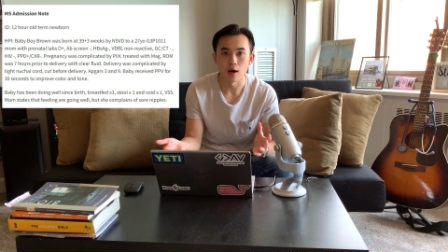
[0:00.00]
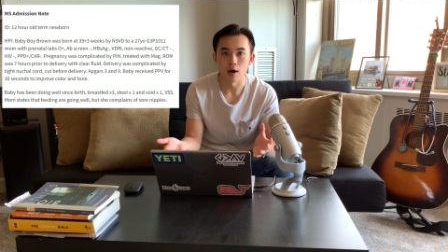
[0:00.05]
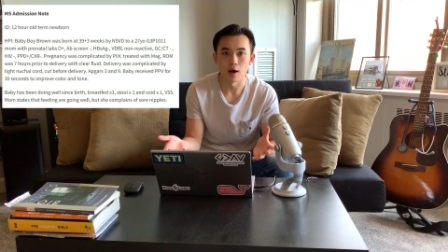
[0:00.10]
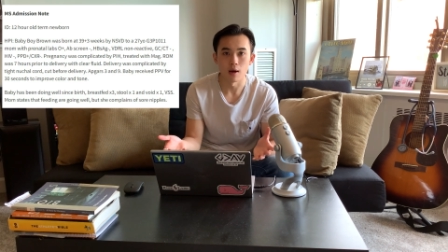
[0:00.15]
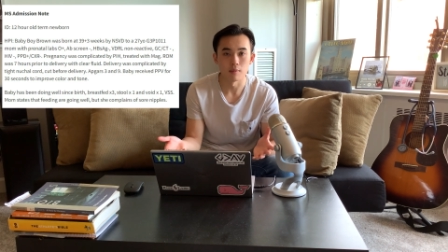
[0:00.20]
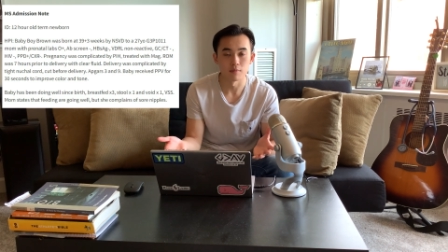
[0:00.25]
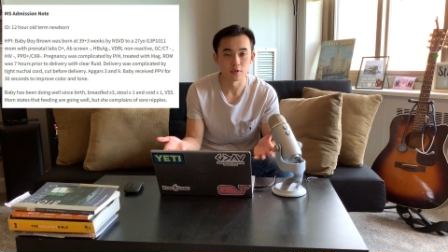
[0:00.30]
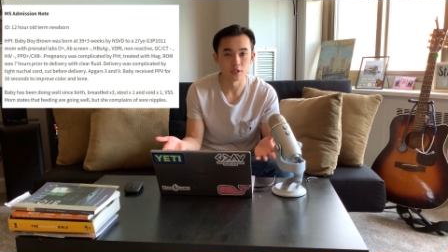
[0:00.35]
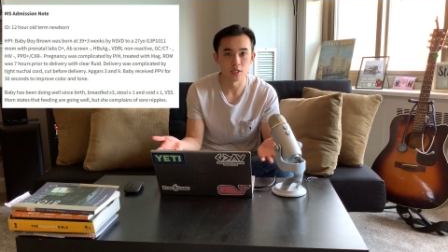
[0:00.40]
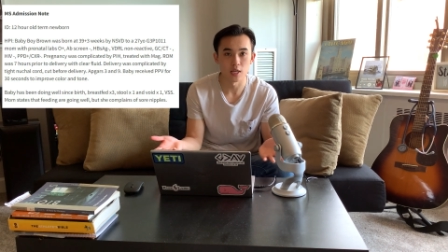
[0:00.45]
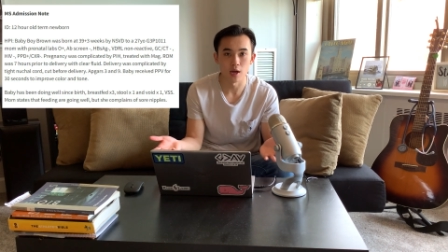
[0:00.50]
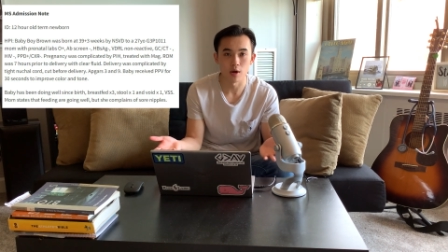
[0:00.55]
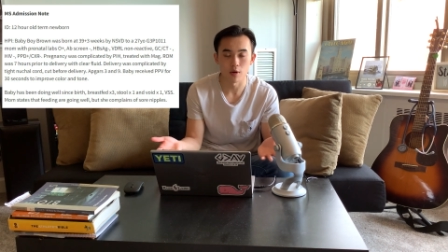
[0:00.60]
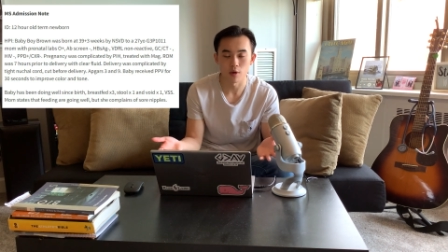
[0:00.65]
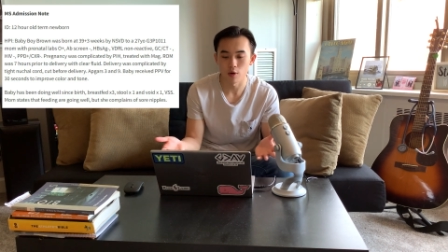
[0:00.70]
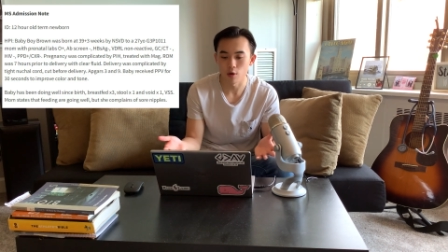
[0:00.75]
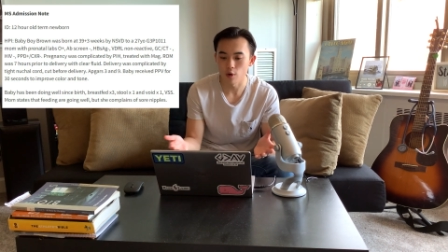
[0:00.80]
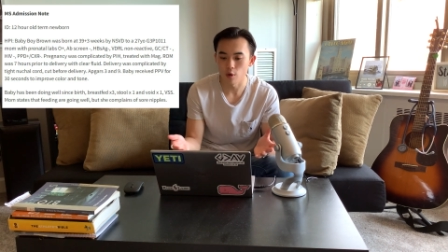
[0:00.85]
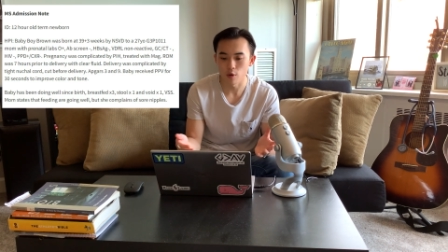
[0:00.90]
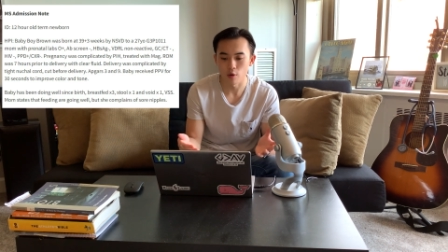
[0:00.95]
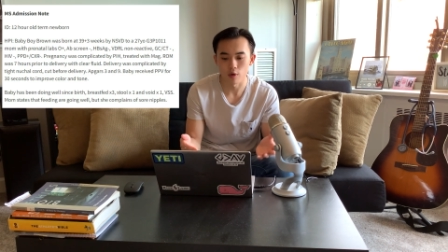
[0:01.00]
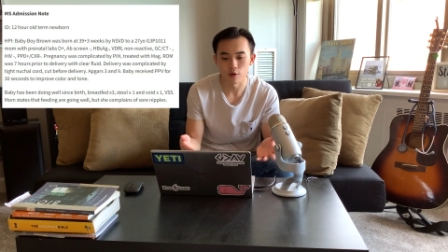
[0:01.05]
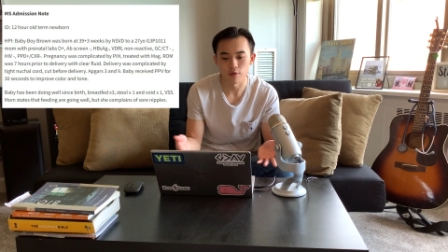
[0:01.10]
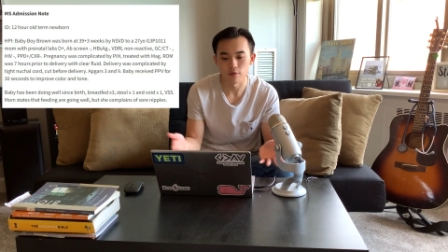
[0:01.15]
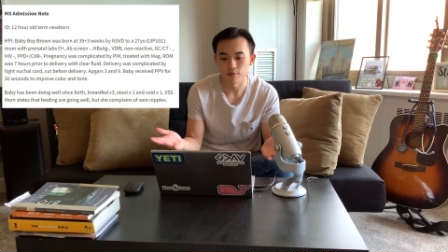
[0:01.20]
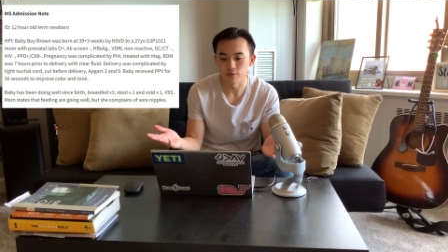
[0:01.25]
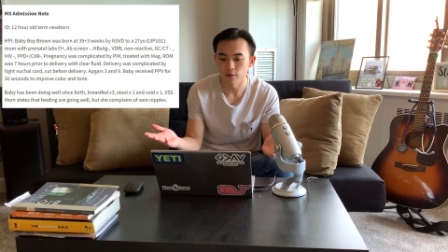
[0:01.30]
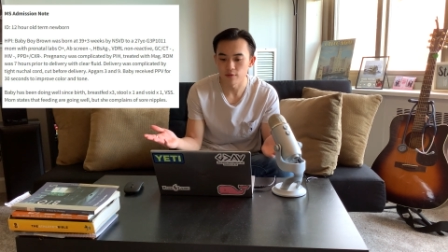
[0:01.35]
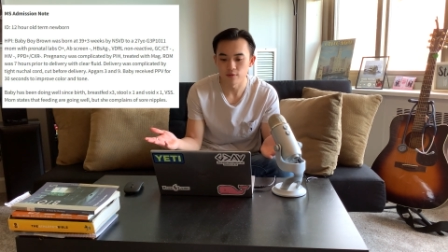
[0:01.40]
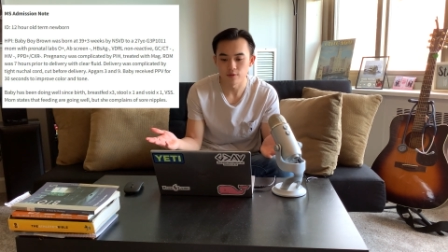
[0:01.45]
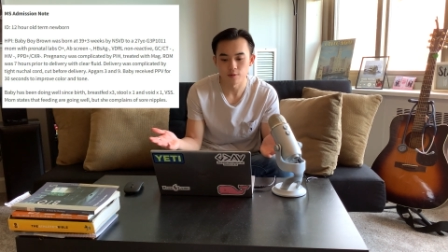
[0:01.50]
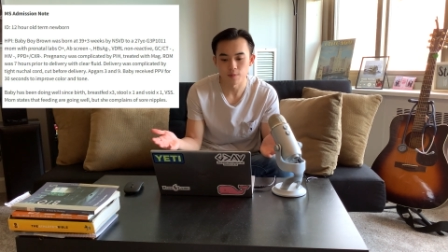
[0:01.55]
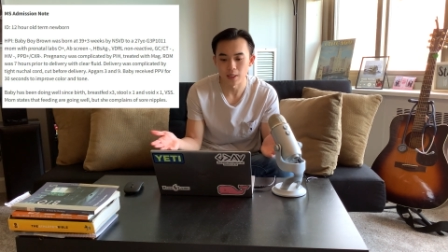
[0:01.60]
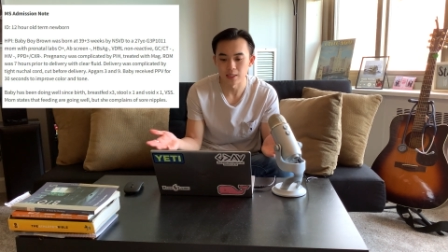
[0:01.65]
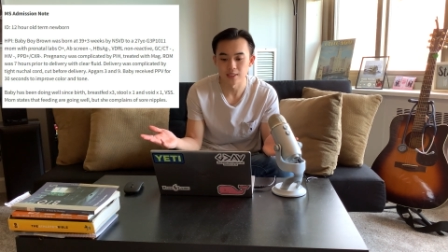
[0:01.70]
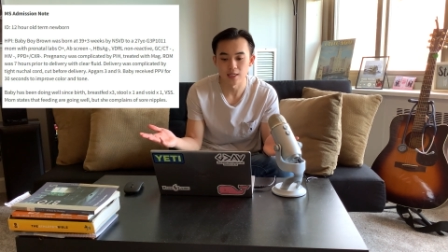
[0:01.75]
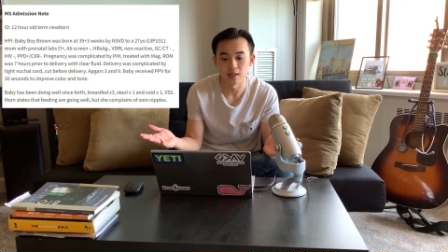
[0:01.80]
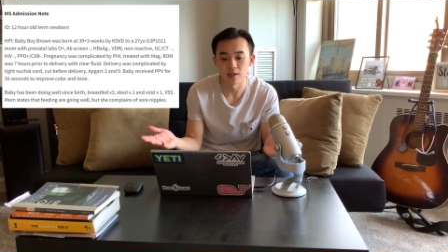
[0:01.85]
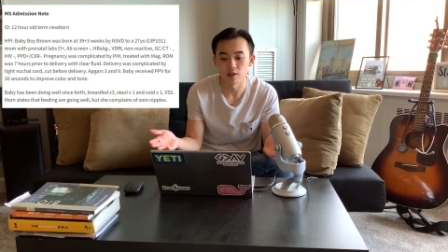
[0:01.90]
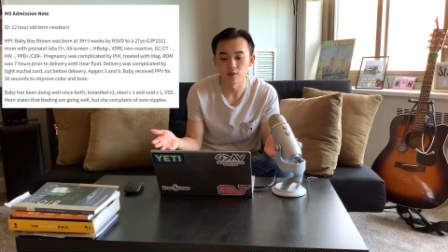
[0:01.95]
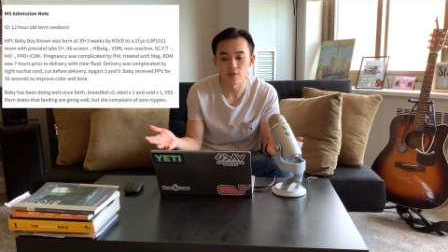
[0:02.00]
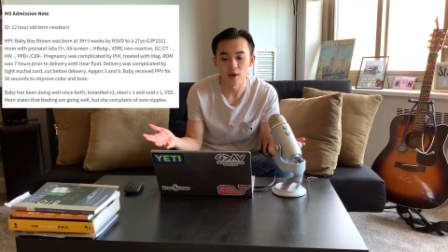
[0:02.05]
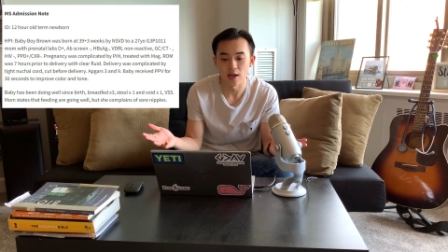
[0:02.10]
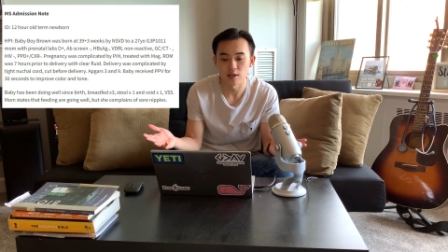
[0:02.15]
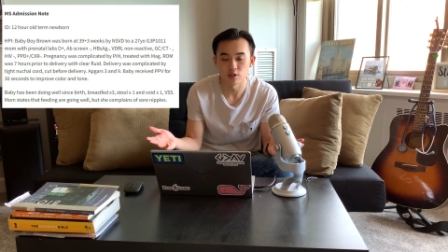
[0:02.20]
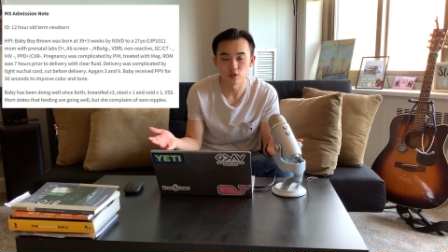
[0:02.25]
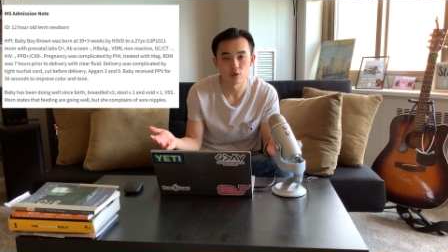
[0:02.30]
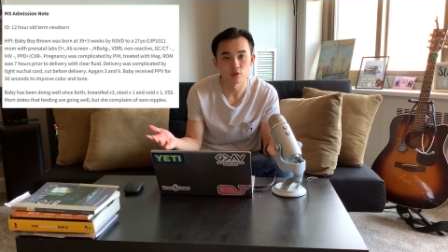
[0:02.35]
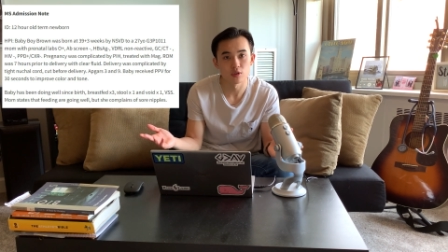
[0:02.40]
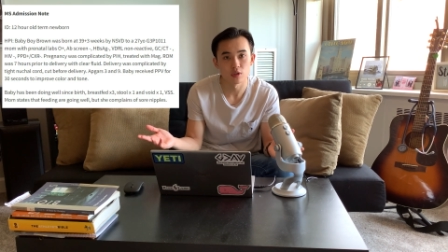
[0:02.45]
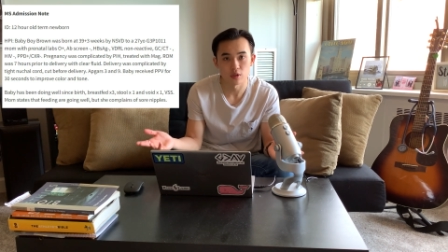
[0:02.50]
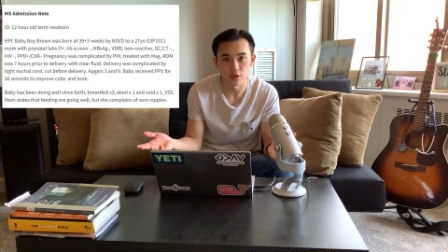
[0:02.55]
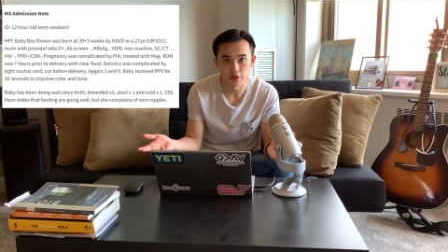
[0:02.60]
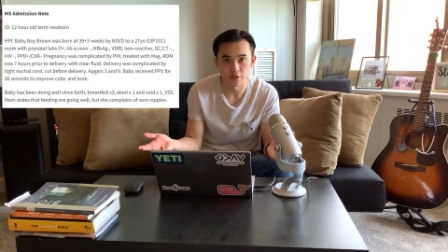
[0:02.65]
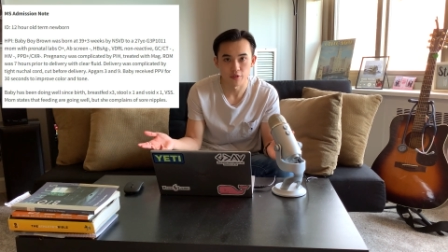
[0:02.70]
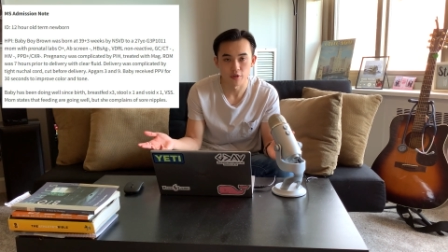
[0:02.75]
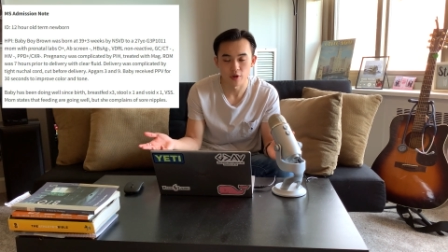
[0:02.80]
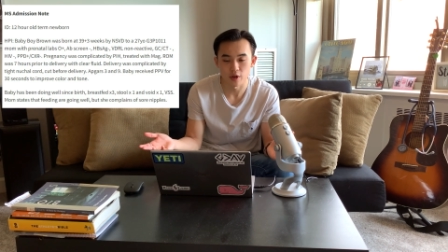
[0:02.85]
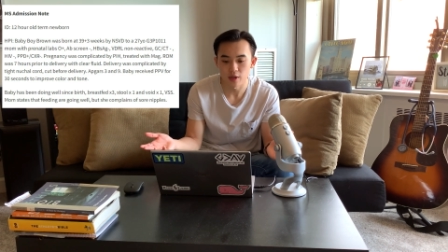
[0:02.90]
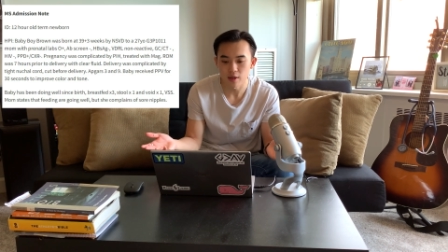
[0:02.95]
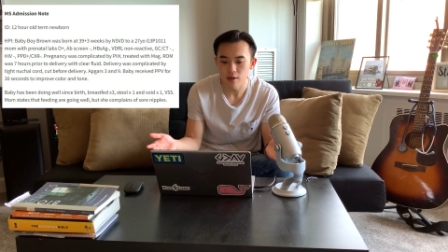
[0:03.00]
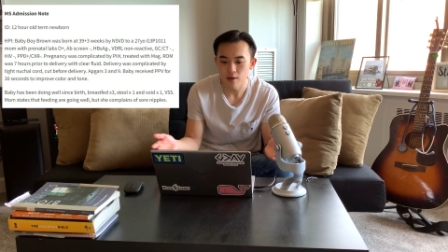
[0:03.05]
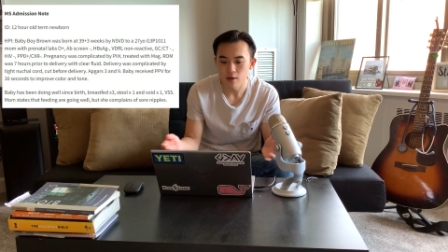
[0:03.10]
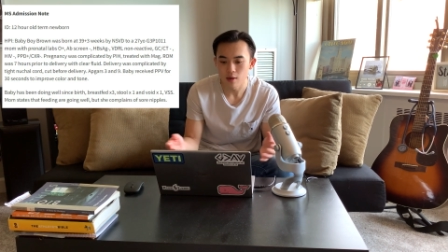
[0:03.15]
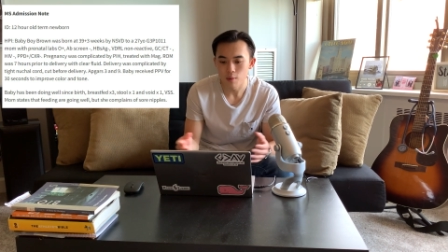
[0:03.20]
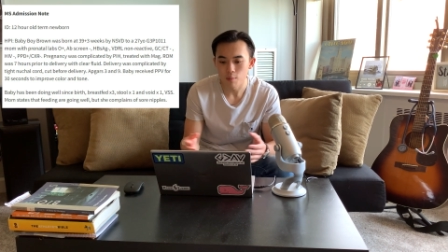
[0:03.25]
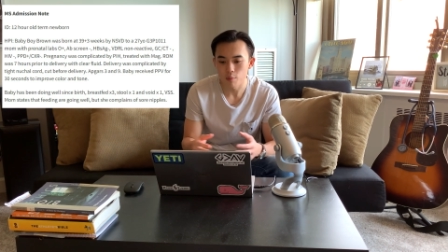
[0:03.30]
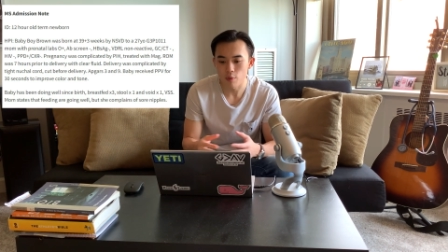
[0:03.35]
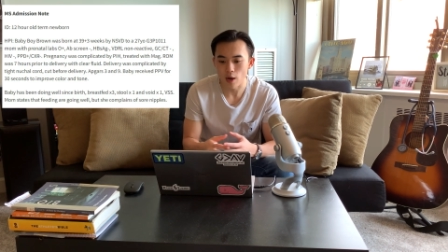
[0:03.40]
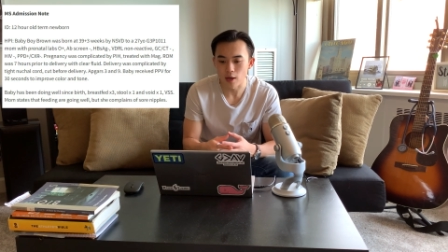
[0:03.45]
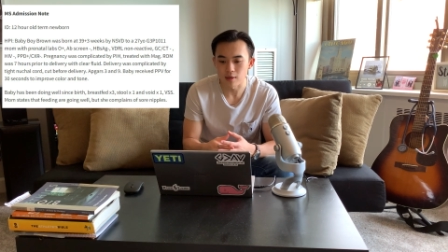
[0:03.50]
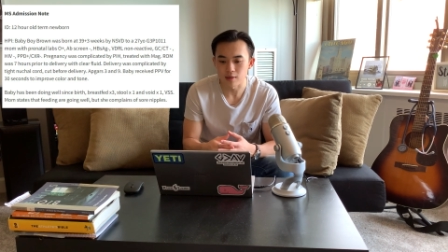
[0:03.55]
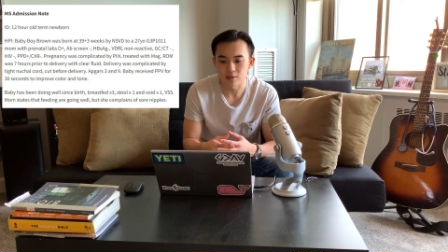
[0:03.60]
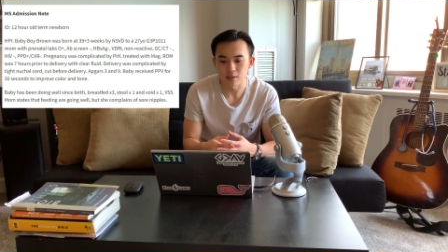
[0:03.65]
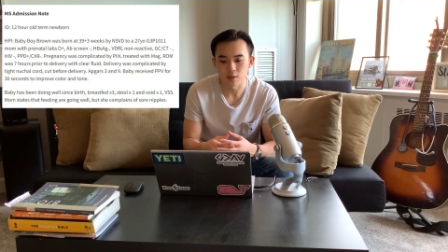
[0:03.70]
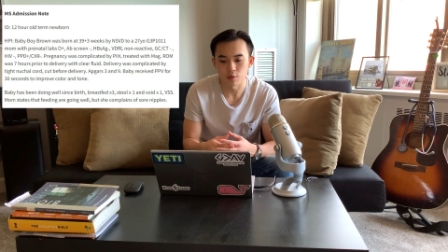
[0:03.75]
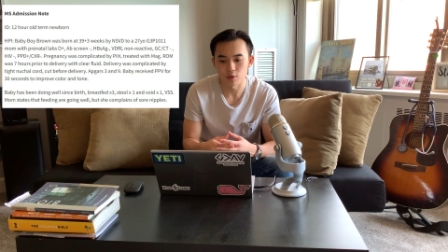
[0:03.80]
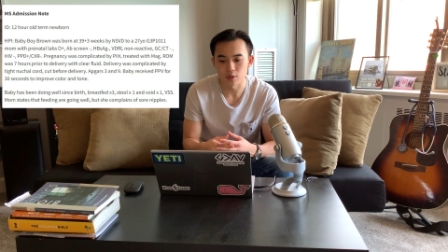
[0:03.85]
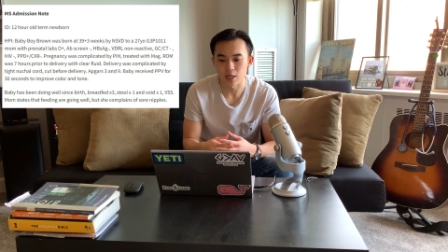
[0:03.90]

um, sterile or spontaneous vaginal delivery Pregnancy